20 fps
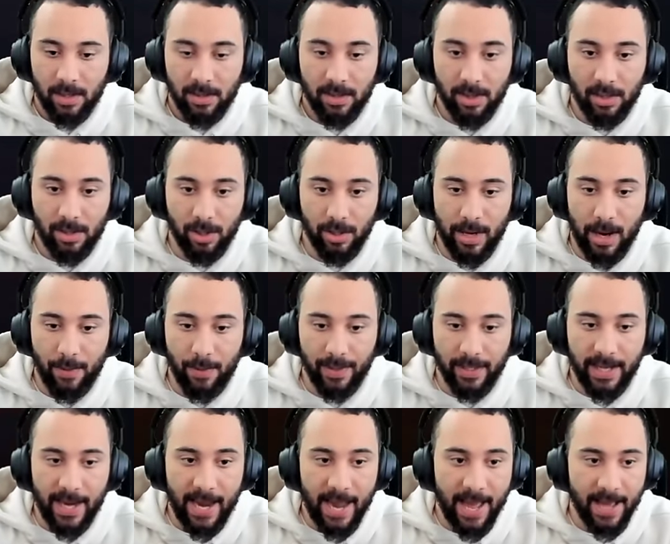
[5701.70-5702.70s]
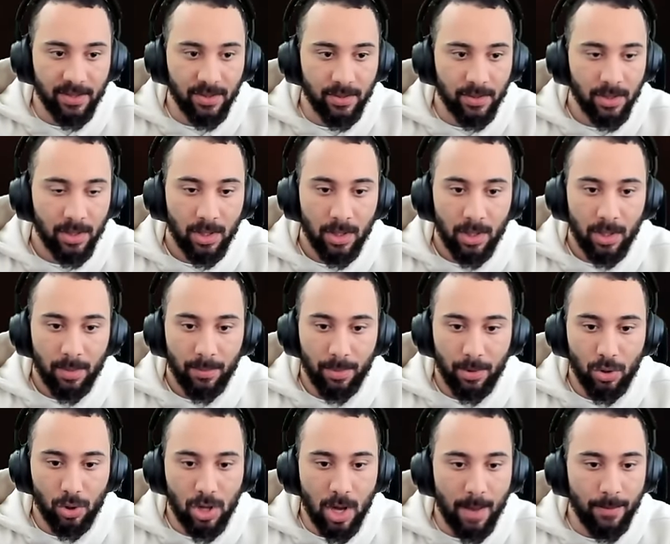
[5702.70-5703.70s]
to clear out the gas.
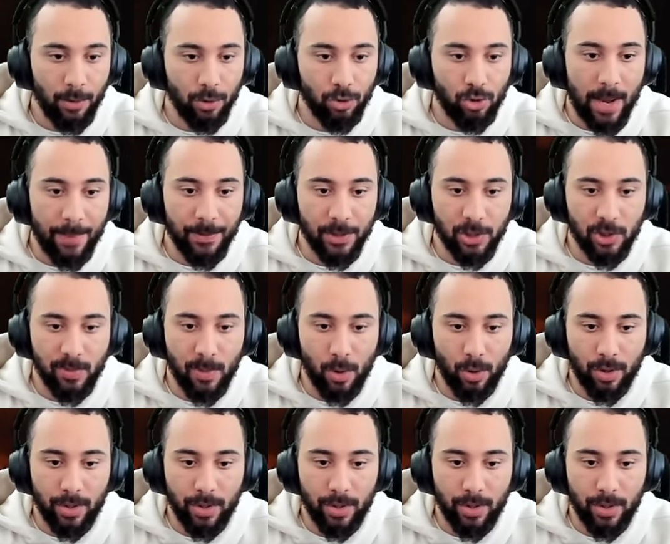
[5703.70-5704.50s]
When you come, you drop the smoke